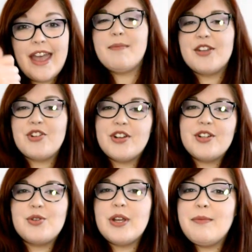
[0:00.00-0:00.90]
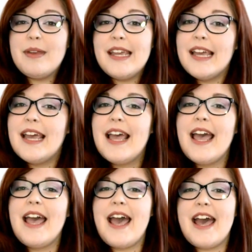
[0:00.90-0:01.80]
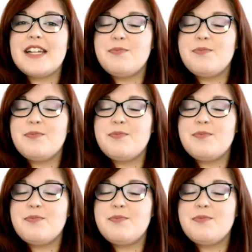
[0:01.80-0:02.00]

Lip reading: Make sure to tweet me at